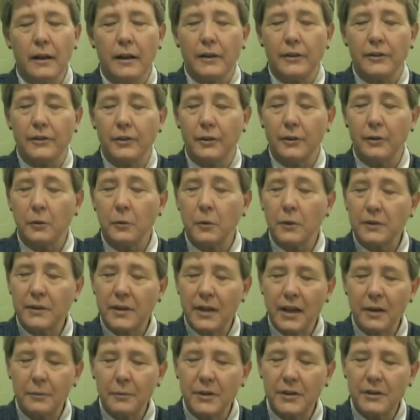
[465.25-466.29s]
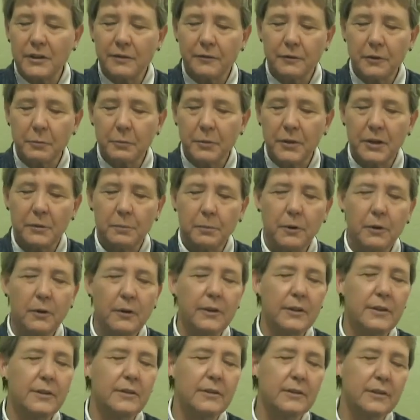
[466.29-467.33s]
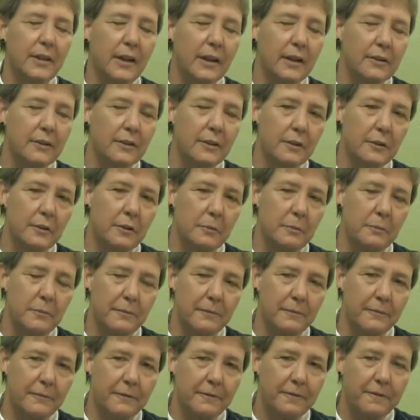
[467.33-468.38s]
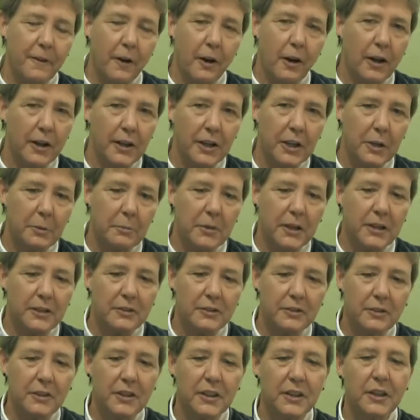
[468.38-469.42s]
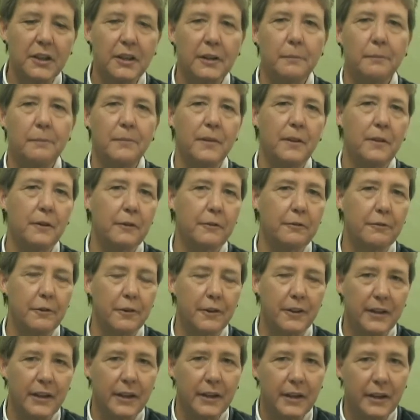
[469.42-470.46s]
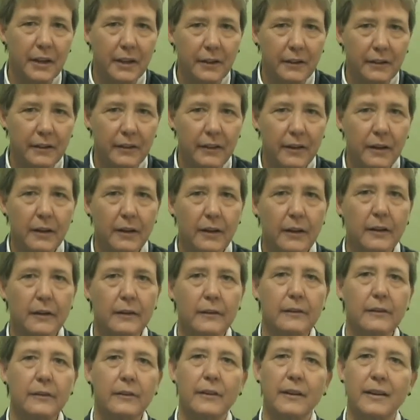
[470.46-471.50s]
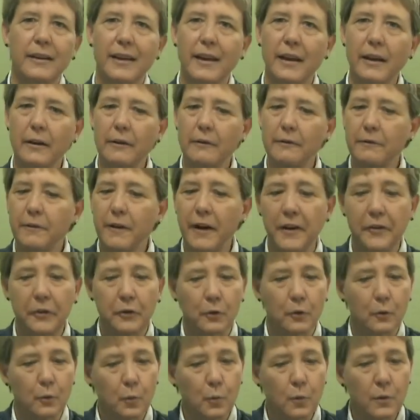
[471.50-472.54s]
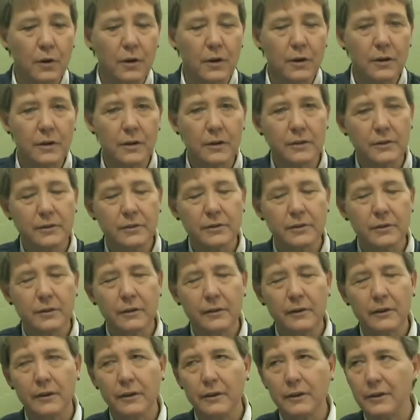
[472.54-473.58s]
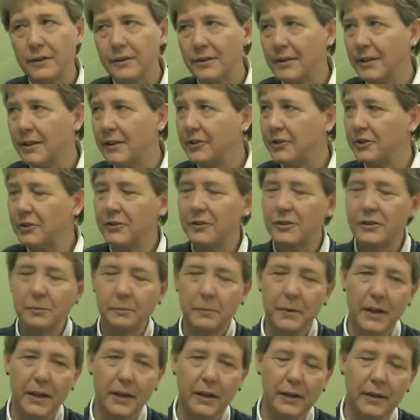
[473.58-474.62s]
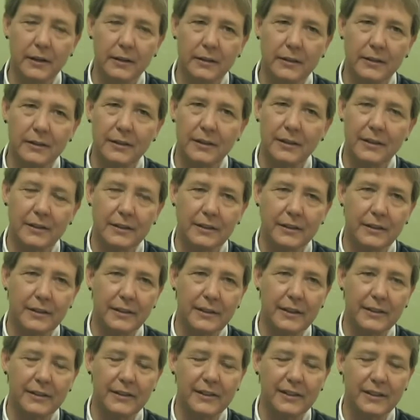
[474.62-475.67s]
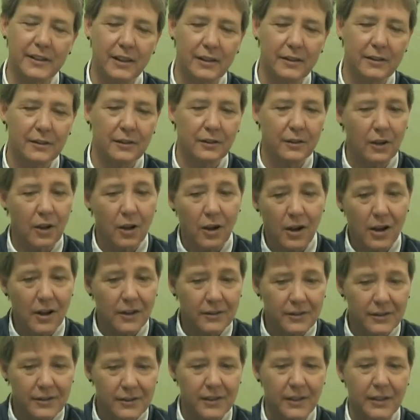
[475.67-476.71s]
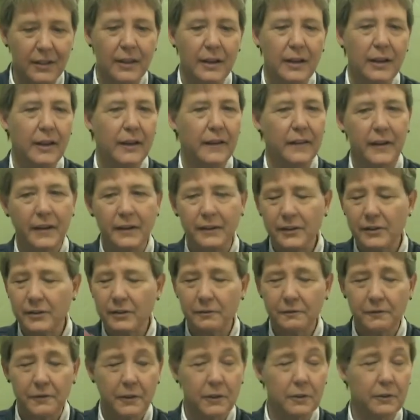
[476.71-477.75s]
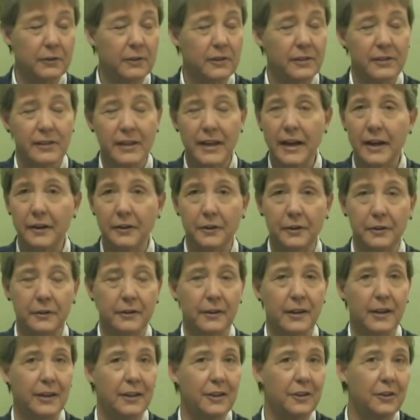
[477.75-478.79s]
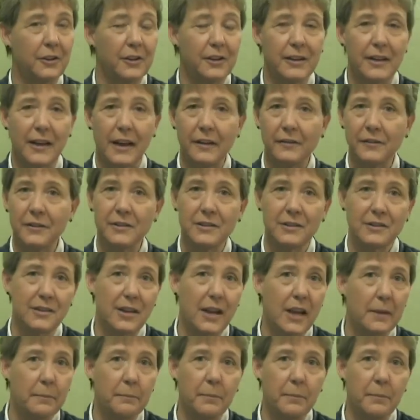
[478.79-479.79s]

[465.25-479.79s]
So what that means for people is that they're foggy mentally, they're forgetting things, they can't find their words, their attention span gets lost, and they just feel scattered. Like you can have this type